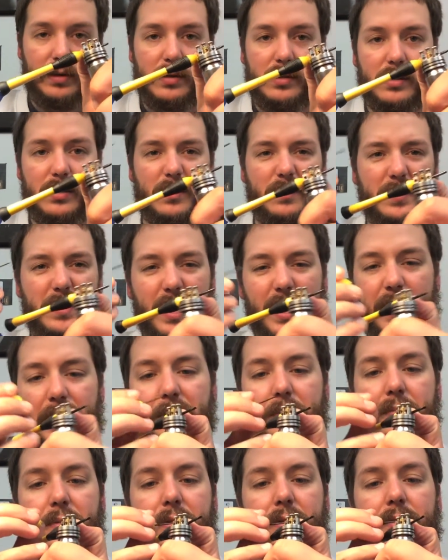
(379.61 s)

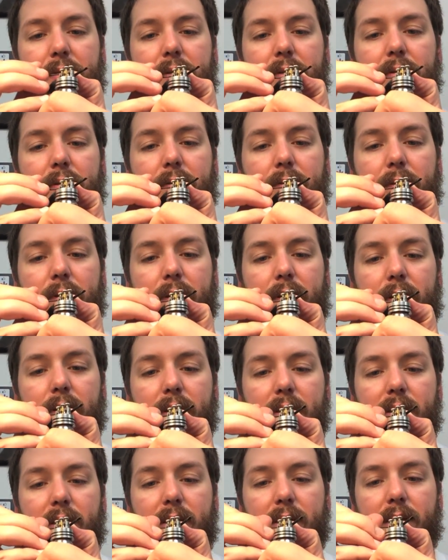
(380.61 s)
Sometimes with
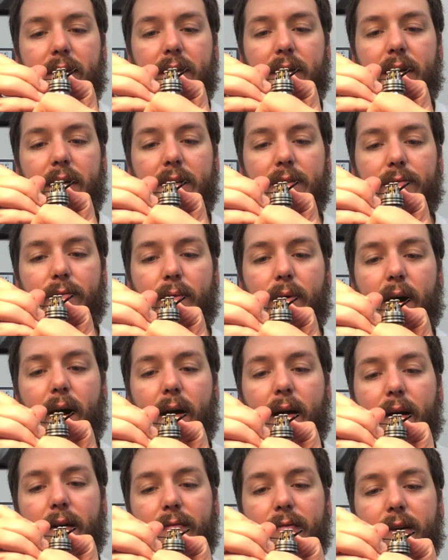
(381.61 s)
this gauge of
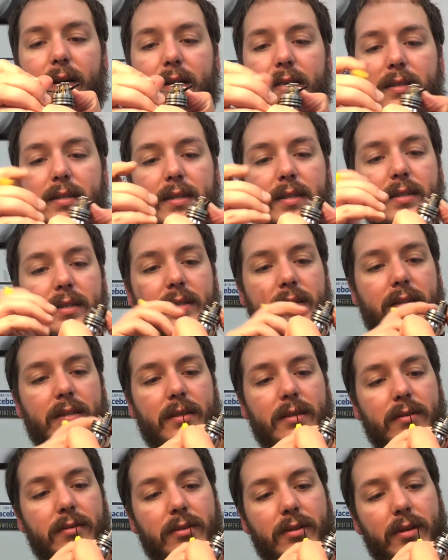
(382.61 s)
wire I find it's easiest
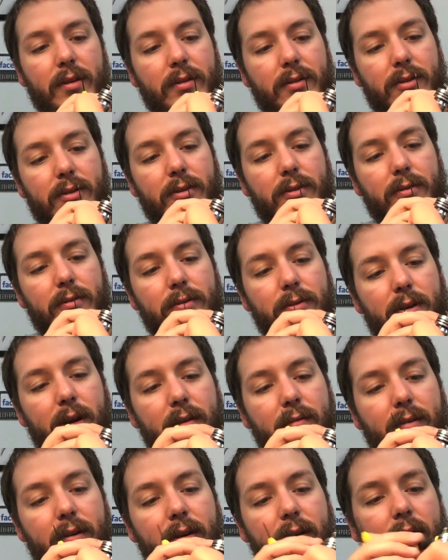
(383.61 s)
to use another
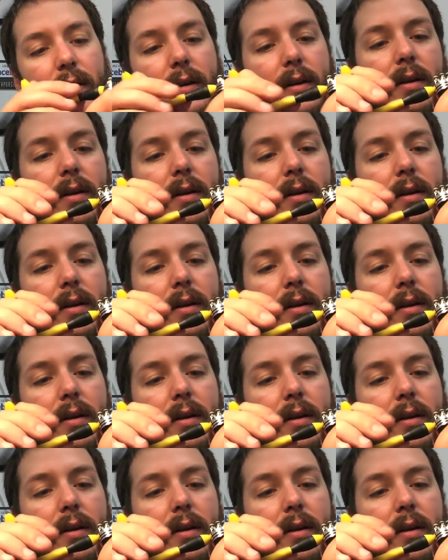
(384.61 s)
screwdriver,